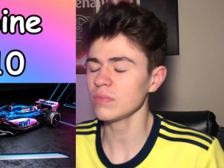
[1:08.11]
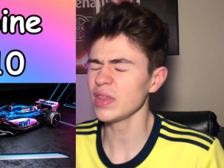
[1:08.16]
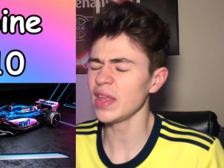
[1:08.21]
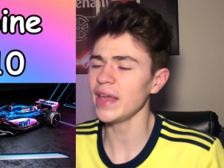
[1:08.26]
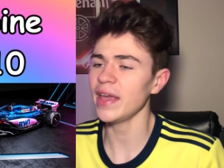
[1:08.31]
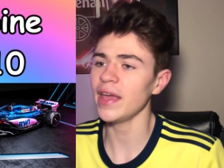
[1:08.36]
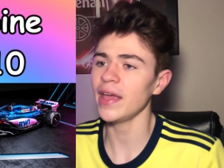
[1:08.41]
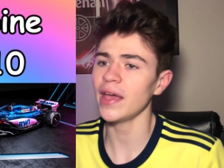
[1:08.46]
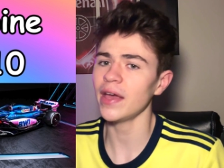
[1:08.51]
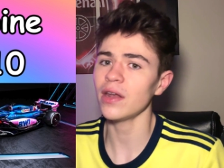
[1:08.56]

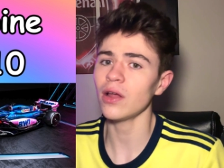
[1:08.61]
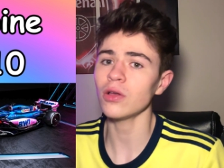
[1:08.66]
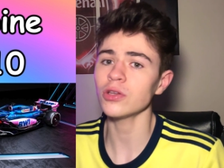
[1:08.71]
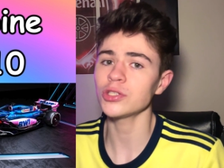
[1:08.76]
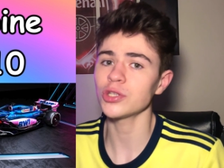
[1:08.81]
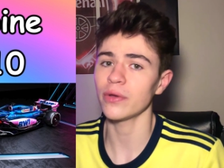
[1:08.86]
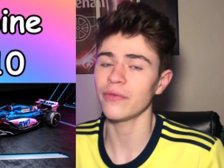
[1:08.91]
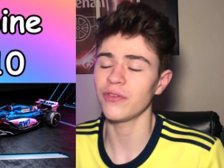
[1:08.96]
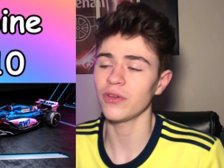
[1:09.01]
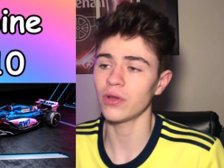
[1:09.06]
And
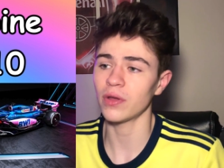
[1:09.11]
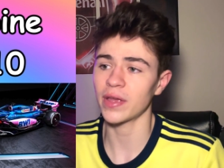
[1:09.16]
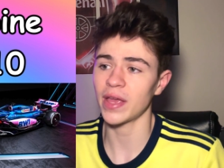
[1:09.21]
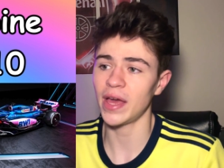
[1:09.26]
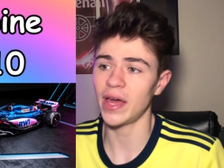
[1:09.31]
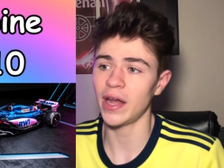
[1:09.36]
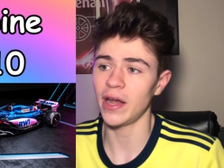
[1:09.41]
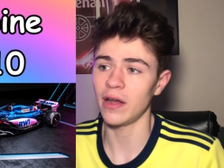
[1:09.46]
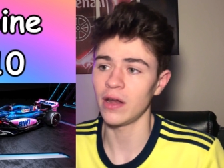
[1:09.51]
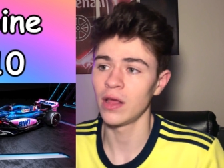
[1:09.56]
also, if you look
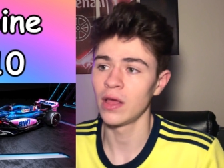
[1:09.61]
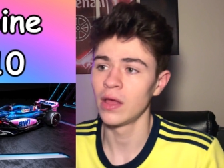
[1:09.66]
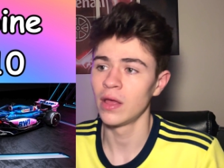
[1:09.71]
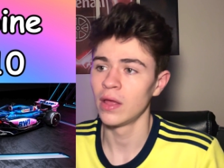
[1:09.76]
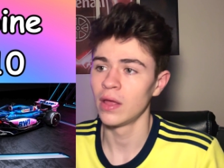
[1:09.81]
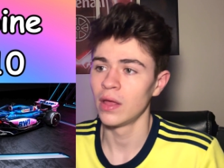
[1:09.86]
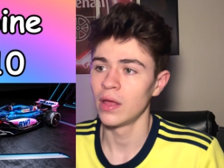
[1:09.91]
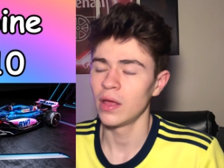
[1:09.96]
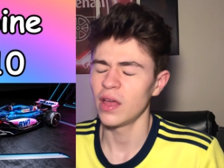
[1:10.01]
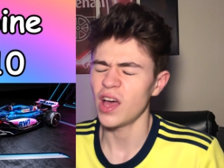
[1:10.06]
at it,
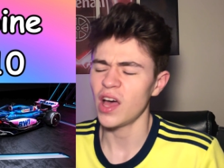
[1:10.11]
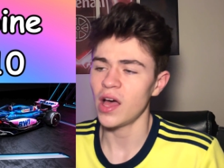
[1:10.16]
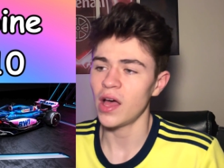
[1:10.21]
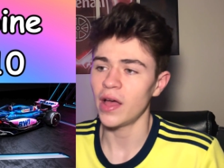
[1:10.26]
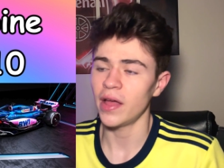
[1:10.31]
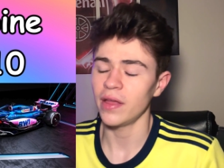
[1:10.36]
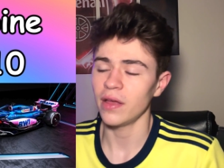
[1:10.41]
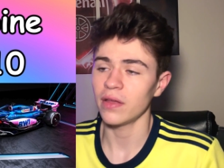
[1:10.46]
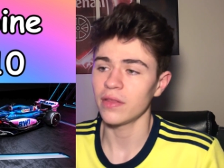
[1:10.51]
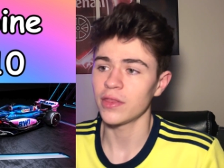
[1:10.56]

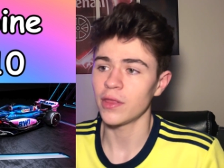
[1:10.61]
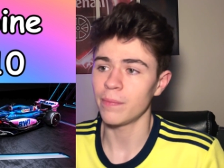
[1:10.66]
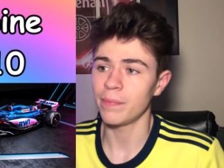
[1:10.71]
the